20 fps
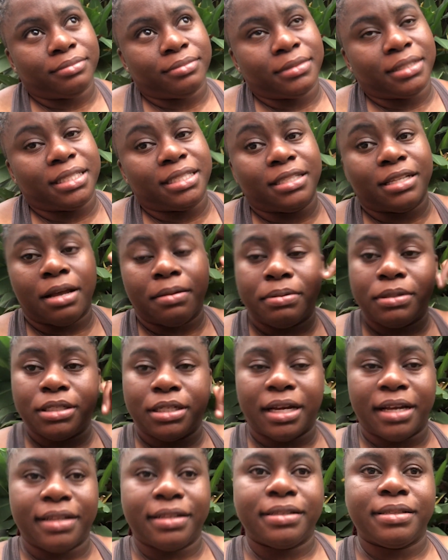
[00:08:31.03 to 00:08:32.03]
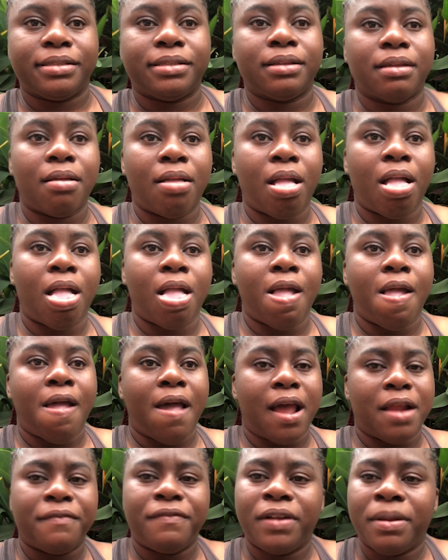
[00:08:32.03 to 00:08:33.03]
Snapchat,
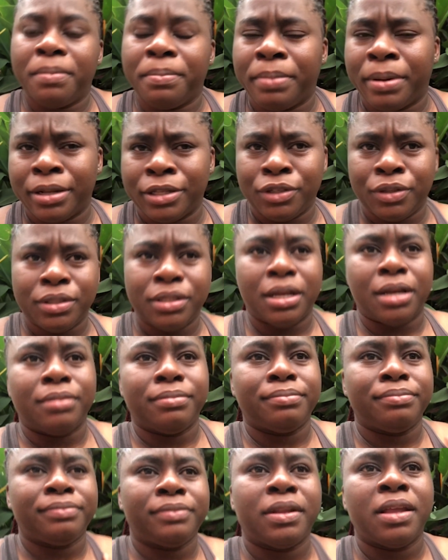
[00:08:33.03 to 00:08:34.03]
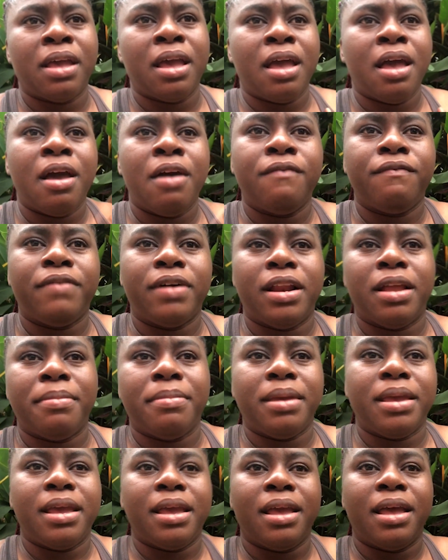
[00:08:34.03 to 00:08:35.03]
and follow me on Twitter. Follow
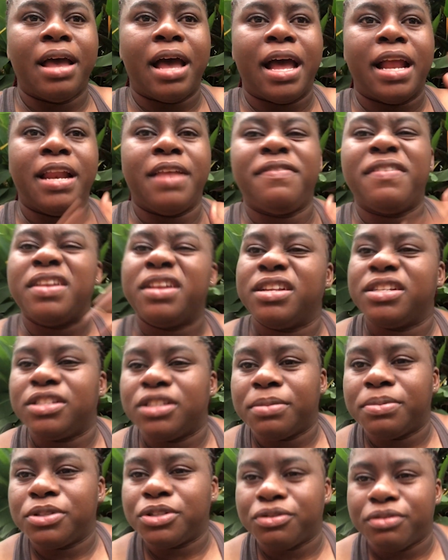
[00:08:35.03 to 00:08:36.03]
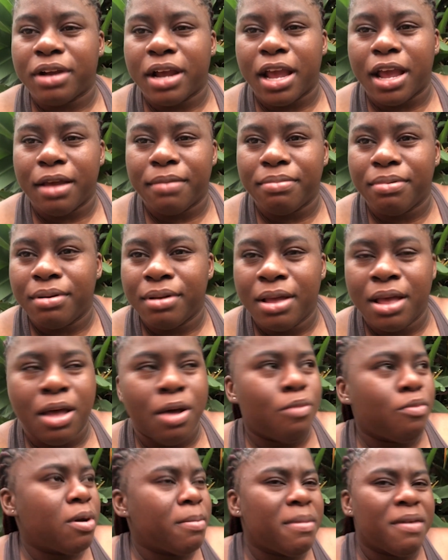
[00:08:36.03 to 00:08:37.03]
me, and if you're not subscribed,
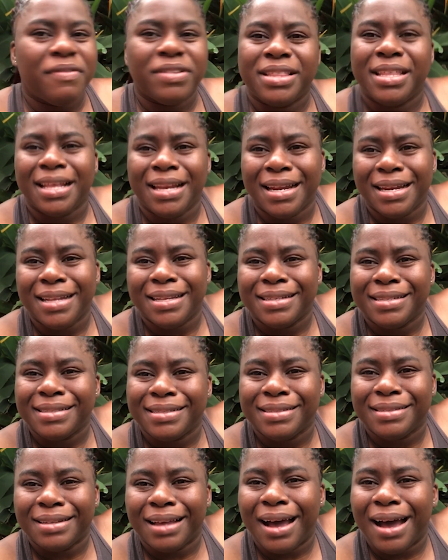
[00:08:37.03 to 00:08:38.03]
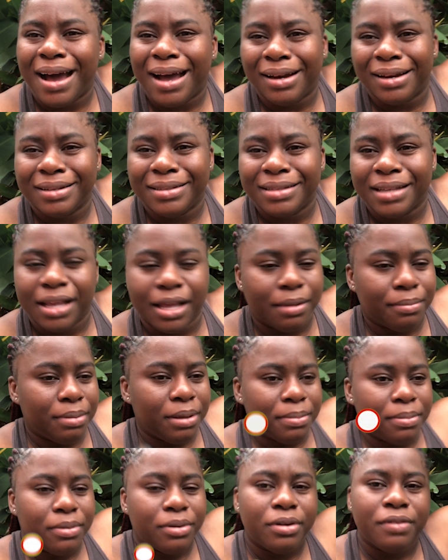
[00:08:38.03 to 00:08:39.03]
but I'm have to tell you this all the time.
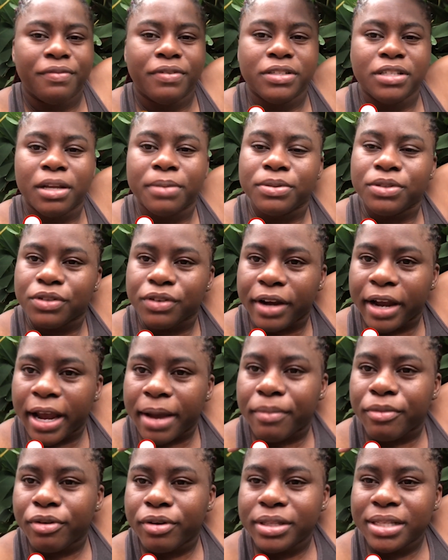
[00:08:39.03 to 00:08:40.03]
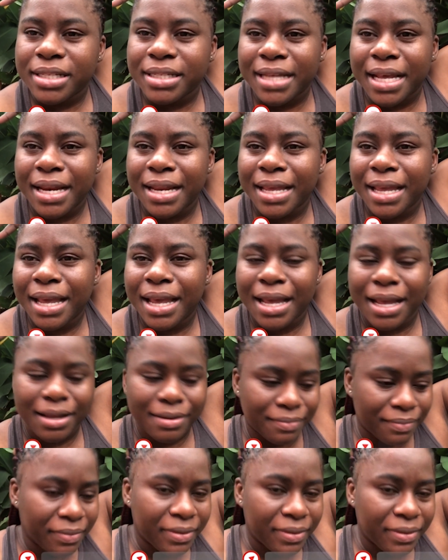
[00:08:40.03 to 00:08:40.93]
People don't know for subscribe, road to 10K.